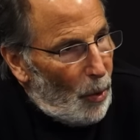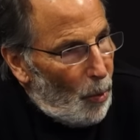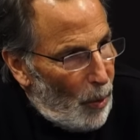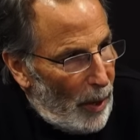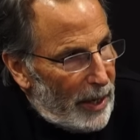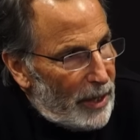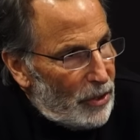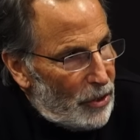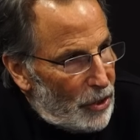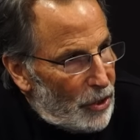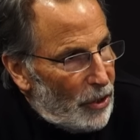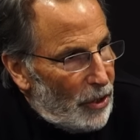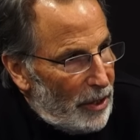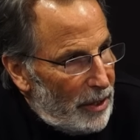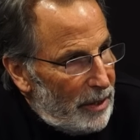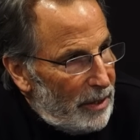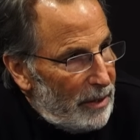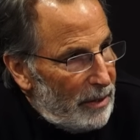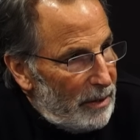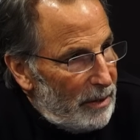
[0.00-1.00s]
to wait his
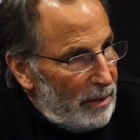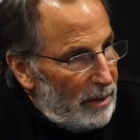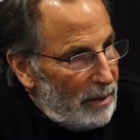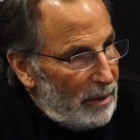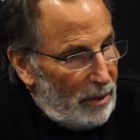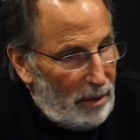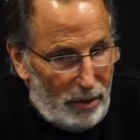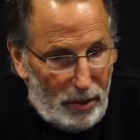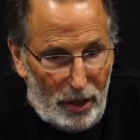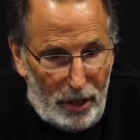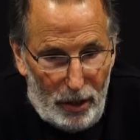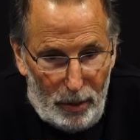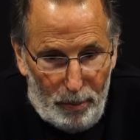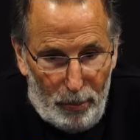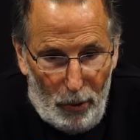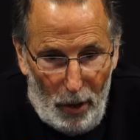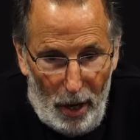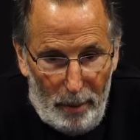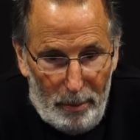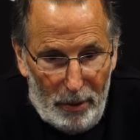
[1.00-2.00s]
turn because he's
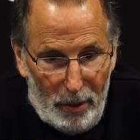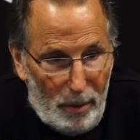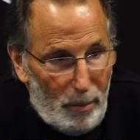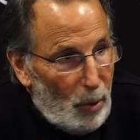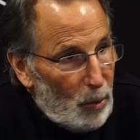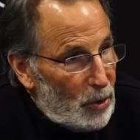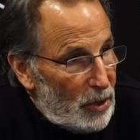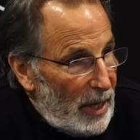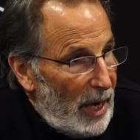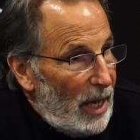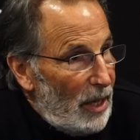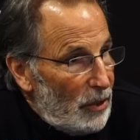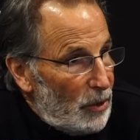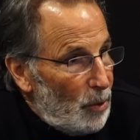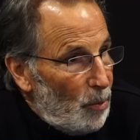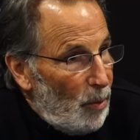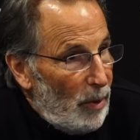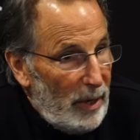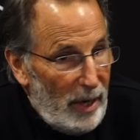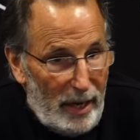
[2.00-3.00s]
probably the most
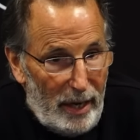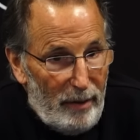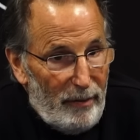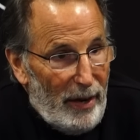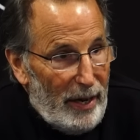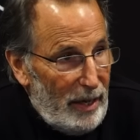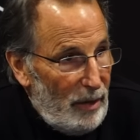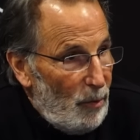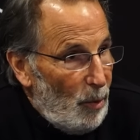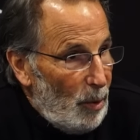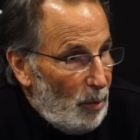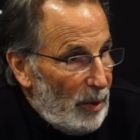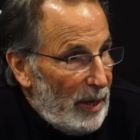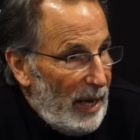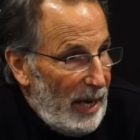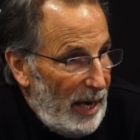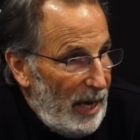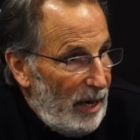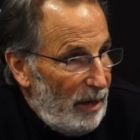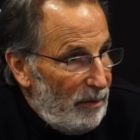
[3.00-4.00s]
talented one out of anyone we
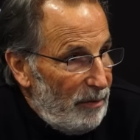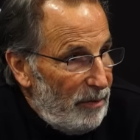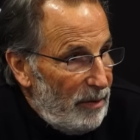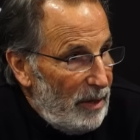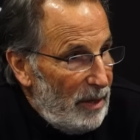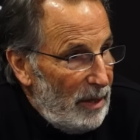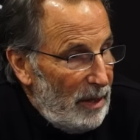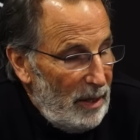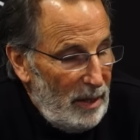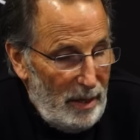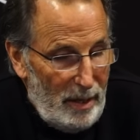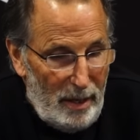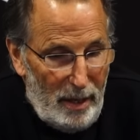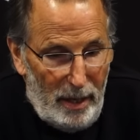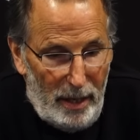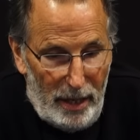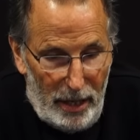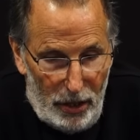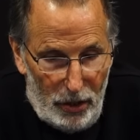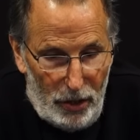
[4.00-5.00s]
have.
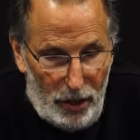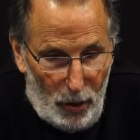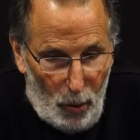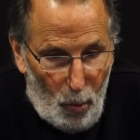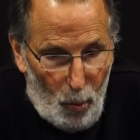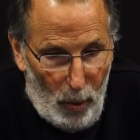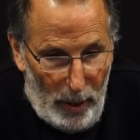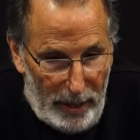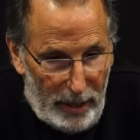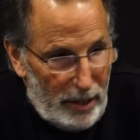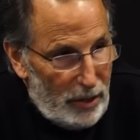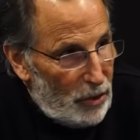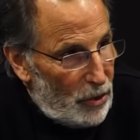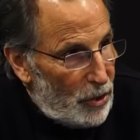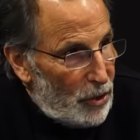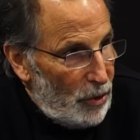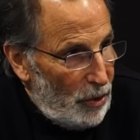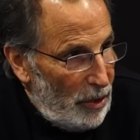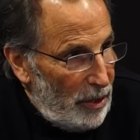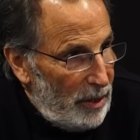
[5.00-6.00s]
He's going to wait his
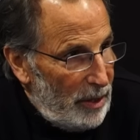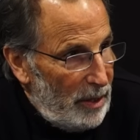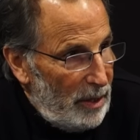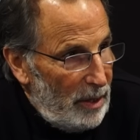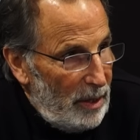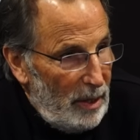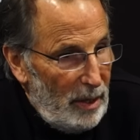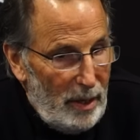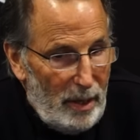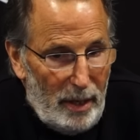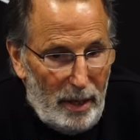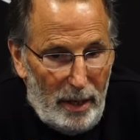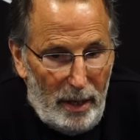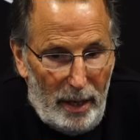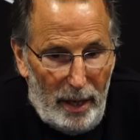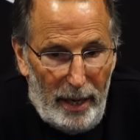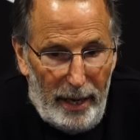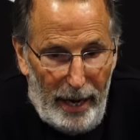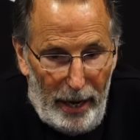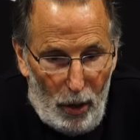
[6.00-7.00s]
turn,
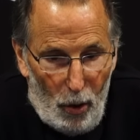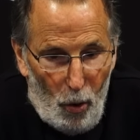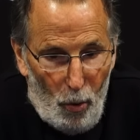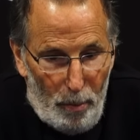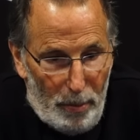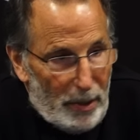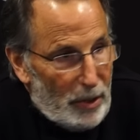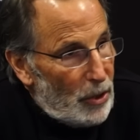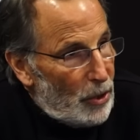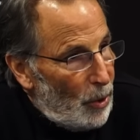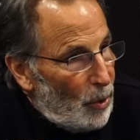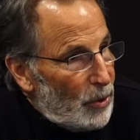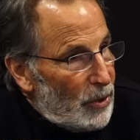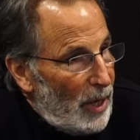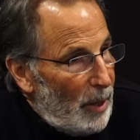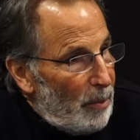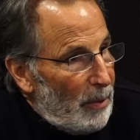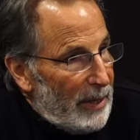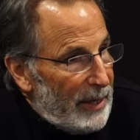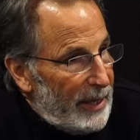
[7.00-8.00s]
and I hope he shows
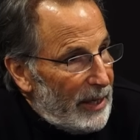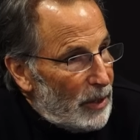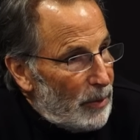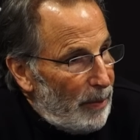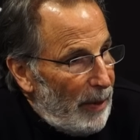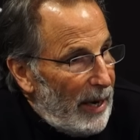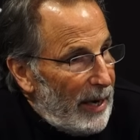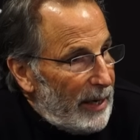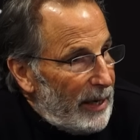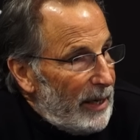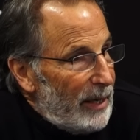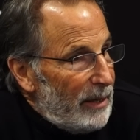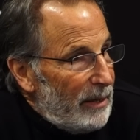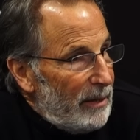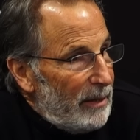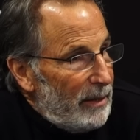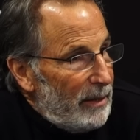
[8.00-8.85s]
up when he gets back in.